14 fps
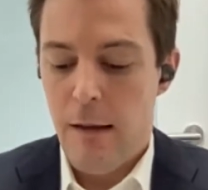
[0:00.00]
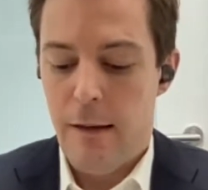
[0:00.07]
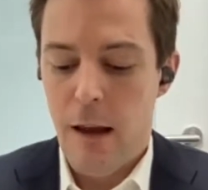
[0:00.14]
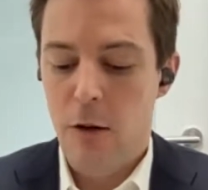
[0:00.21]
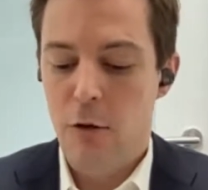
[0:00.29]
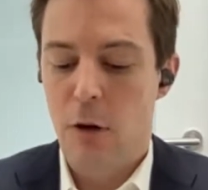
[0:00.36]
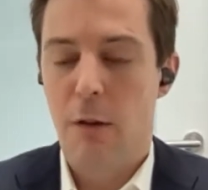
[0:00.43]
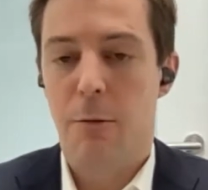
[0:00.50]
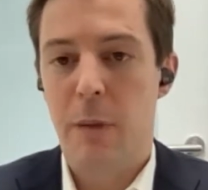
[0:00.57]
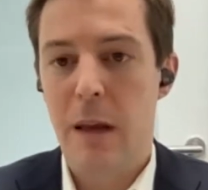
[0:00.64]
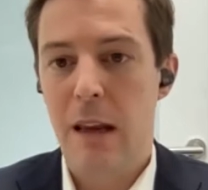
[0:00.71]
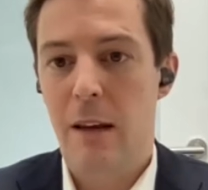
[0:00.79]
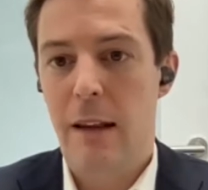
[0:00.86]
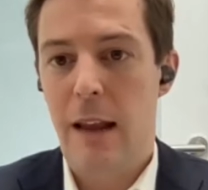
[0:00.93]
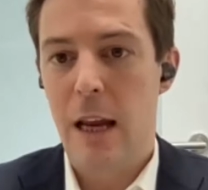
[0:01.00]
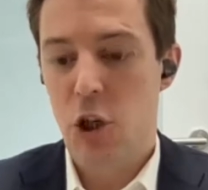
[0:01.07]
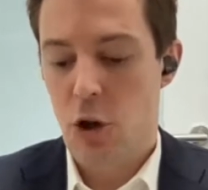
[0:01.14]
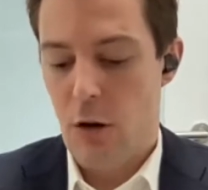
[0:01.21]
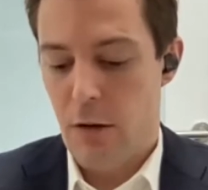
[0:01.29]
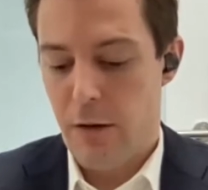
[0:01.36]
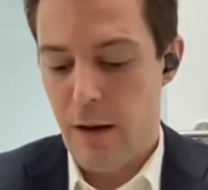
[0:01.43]
Then you have big
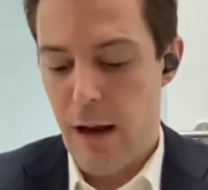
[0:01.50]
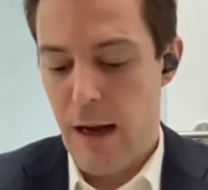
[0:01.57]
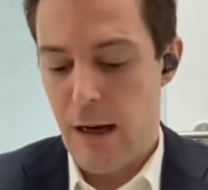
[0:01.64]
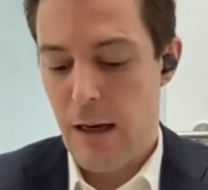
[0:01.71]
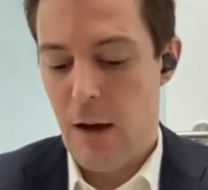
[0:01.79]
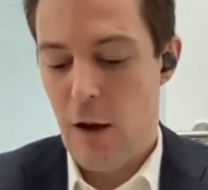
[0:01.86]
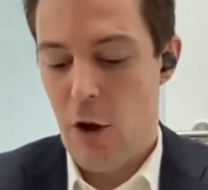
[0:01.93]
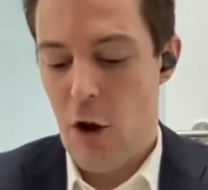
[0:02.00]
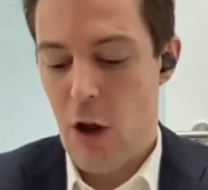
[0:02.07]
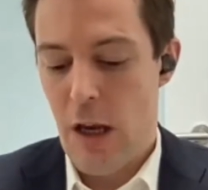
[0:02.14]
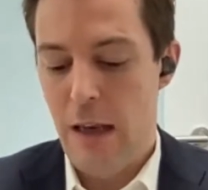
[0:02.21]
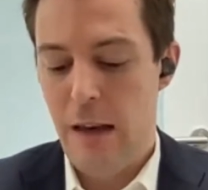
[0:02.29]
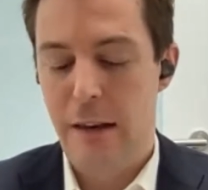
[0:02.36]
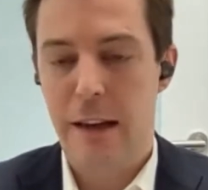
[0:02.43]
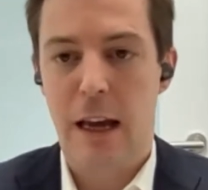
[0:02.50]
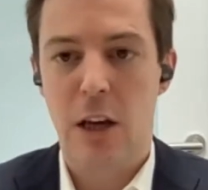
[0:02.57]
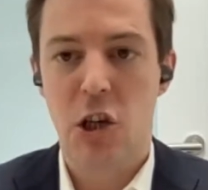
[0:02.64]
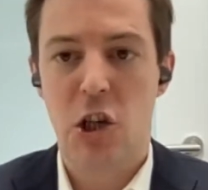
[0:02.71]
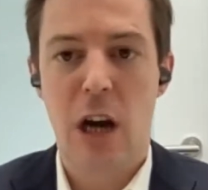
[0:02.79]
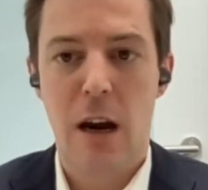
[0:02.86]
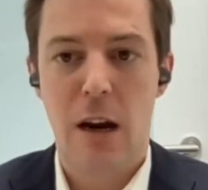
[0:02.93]
nations like uh, India
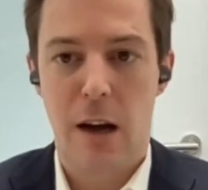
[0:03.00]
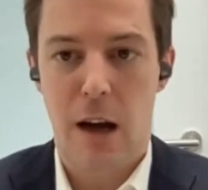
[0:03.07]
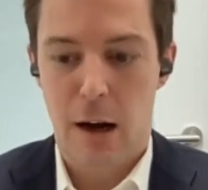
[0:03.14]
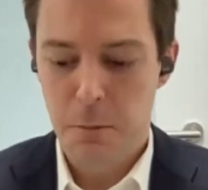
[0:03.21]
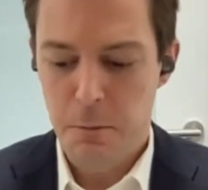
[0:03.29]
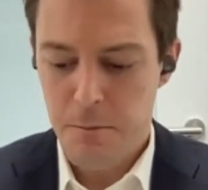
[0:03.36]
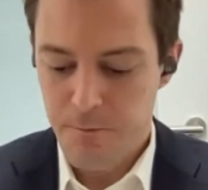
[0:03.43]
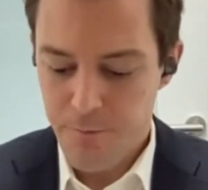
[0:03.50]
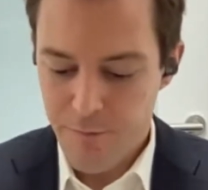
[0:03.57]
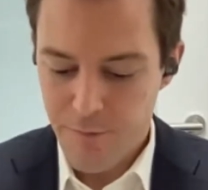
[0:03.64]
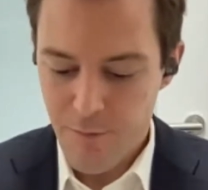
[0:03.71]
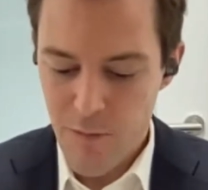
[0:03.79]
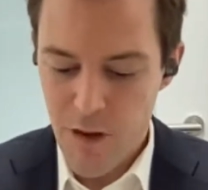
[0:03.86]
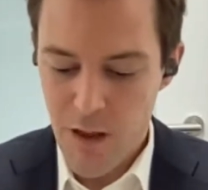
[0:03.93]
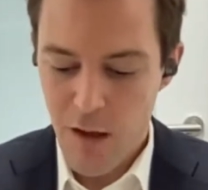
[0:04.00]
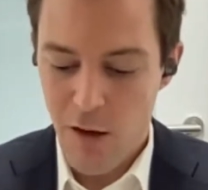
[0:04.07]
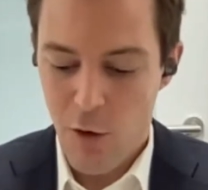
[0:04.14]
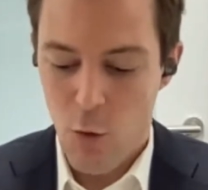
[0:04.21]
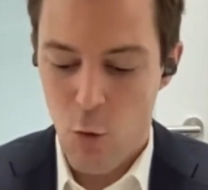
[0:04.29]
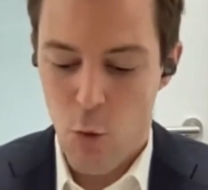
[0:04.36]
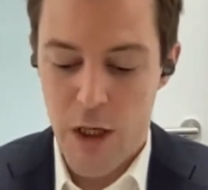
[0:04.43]
and China
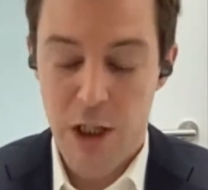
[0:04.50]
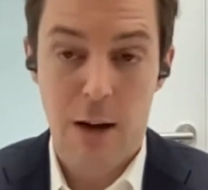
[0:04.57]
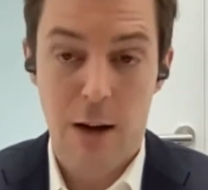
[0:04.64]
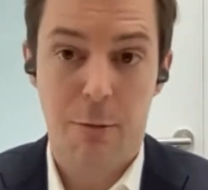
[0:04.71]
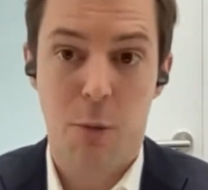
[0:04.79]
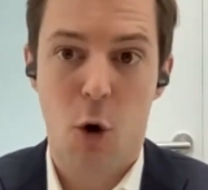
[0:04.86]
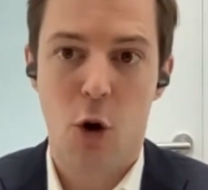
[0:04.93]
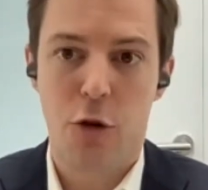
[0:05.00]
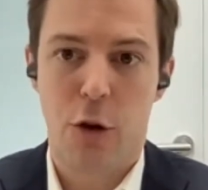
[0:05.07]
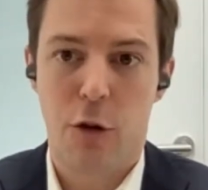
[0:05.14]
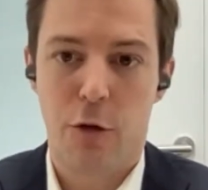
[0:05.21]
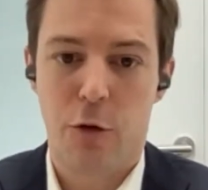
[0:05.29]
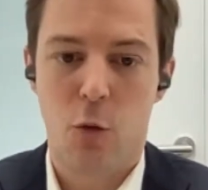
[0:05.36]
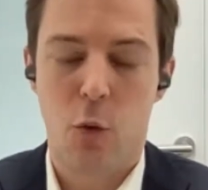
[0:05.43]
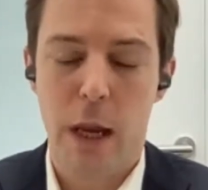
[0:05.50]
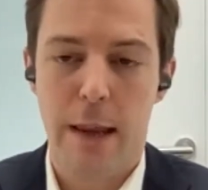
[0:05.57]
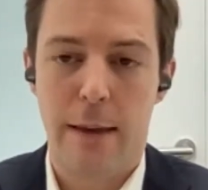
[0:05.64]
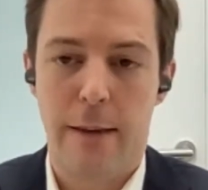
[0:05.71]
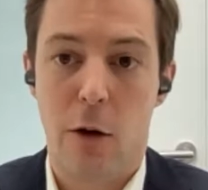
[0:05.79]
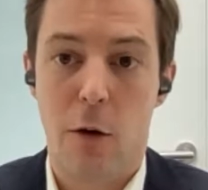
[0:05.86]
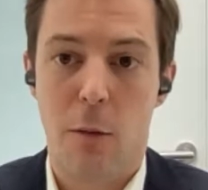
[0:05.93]
which have borders
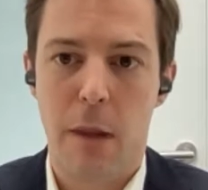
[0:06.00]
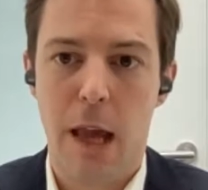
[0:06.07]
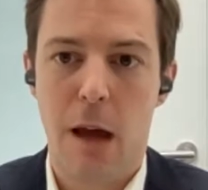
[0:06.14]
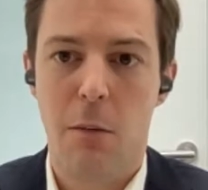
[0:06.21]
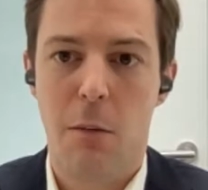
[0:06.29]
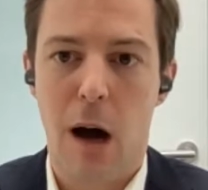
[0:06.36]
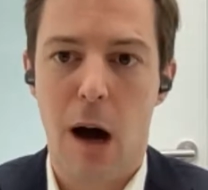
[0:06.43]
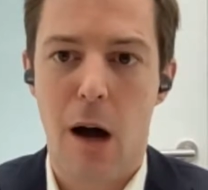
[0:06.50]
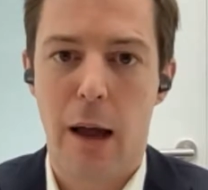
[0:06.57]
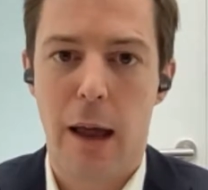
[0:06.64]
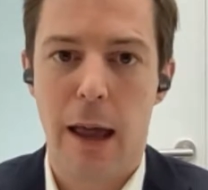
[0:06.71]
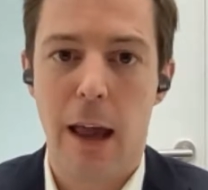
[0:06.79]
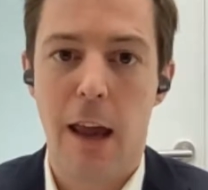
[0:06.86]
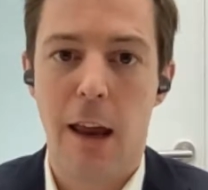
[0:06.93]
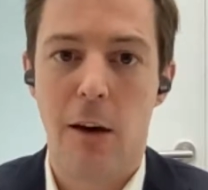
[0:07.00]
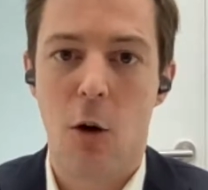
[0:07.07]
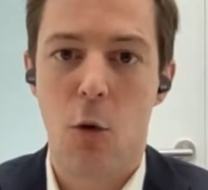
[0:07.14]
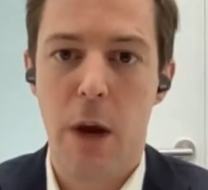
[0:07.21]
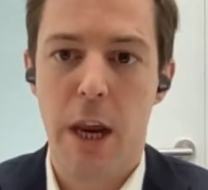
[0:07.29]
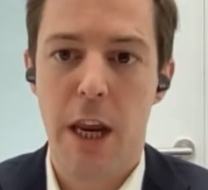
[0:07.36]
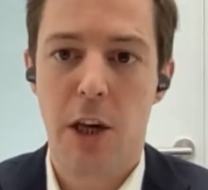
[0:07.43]
with uh, Myanmar and
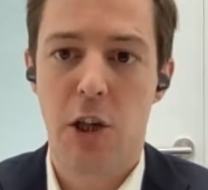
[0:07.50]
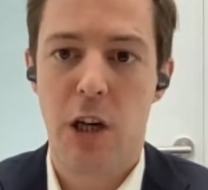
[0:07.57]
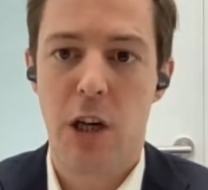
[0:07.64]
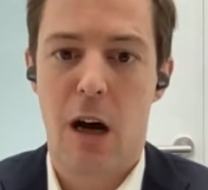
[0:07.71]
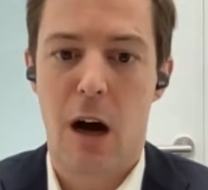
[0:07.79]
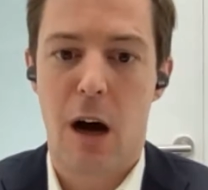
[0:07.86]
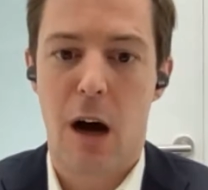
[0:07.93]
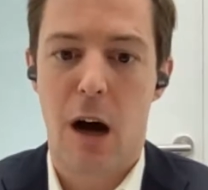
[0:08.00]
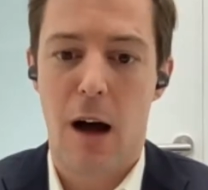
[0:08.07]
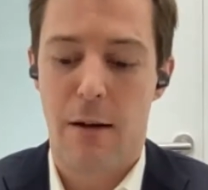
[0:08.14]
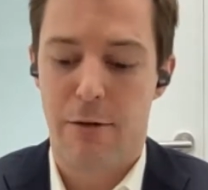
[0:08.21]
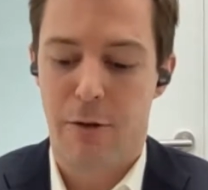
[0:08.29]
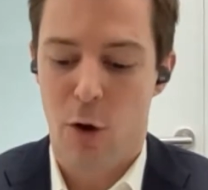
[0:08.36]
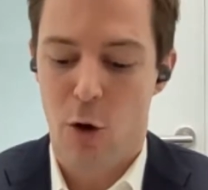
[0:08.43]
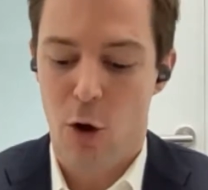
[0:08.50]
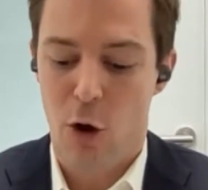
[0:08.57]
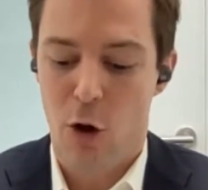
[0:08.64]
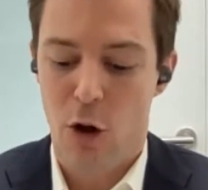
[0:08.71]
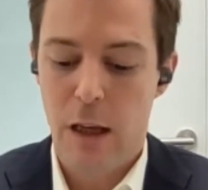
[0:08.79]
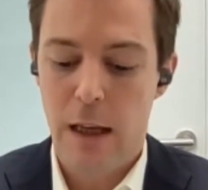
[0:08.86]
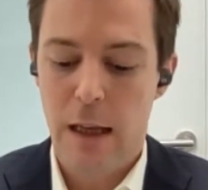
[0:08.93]
which have
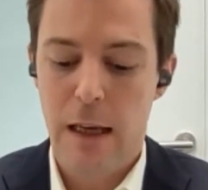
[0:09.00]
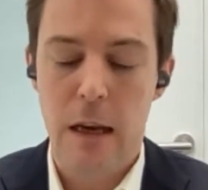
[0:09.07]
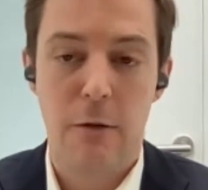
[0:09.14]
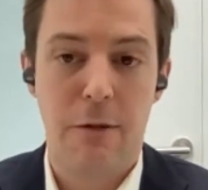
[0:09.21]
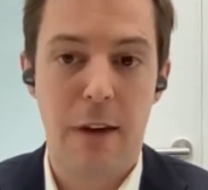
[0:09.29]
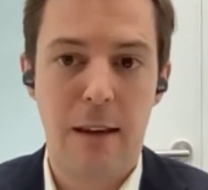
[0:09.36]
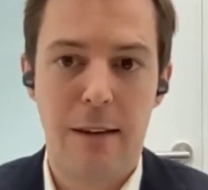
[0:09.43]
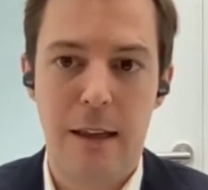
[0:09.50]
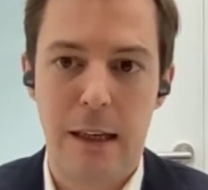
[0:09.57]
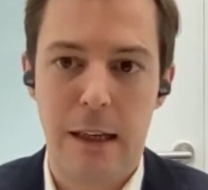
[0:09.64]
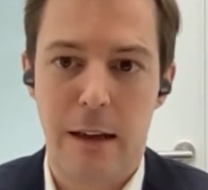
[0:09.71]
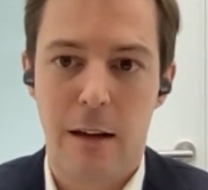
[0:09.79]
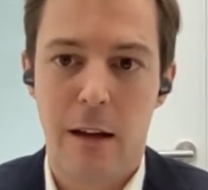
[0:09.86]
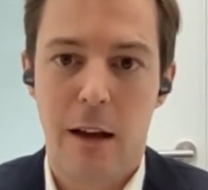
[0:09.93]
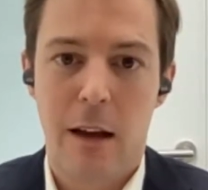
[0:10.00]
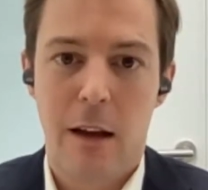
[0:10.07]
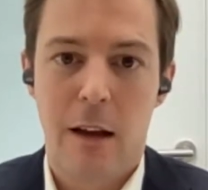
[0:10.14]
uh, invested